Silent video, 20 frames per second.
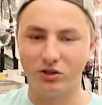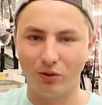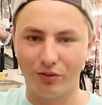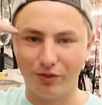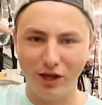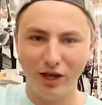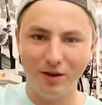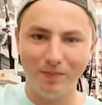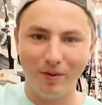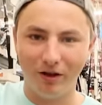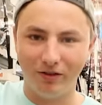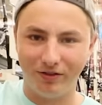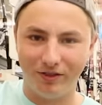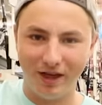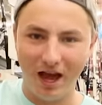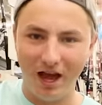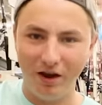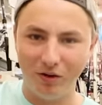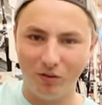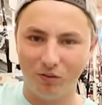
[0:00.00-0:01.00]
So think about
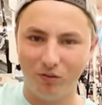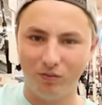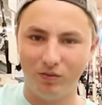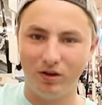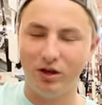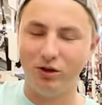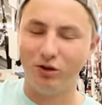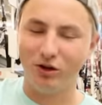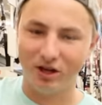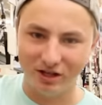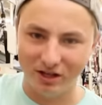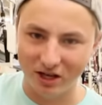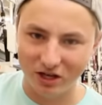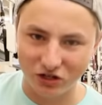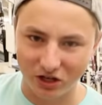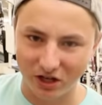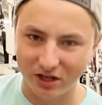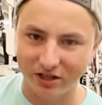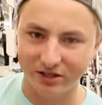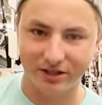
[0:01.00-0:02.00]
that in your
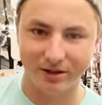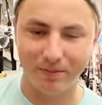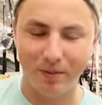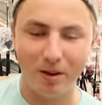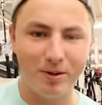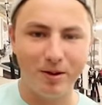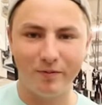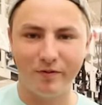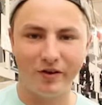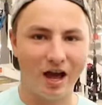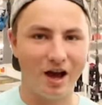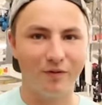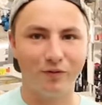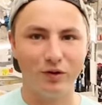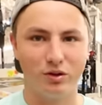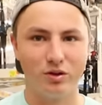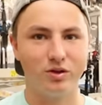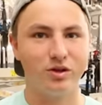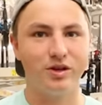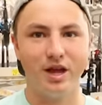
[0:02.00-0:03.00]
conditions, and maybe even
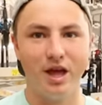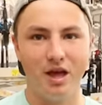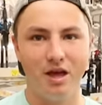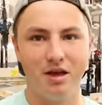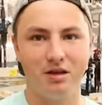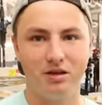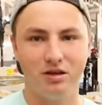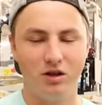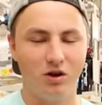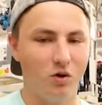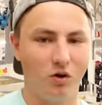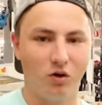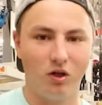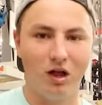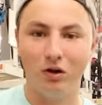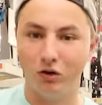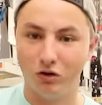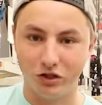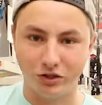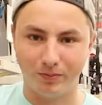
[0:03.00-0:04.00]
halfway through the day, you know, a
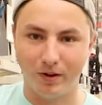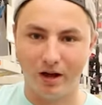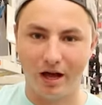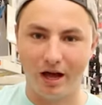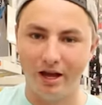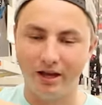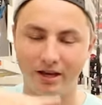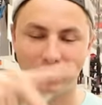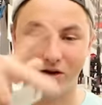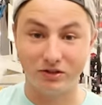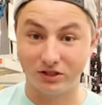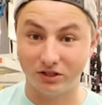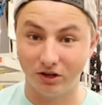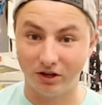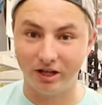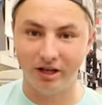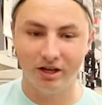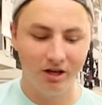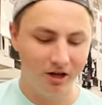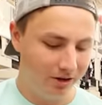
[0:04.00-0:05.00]
cloud goes by, now it's
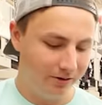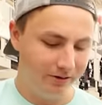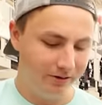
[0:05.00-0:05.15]
sunny,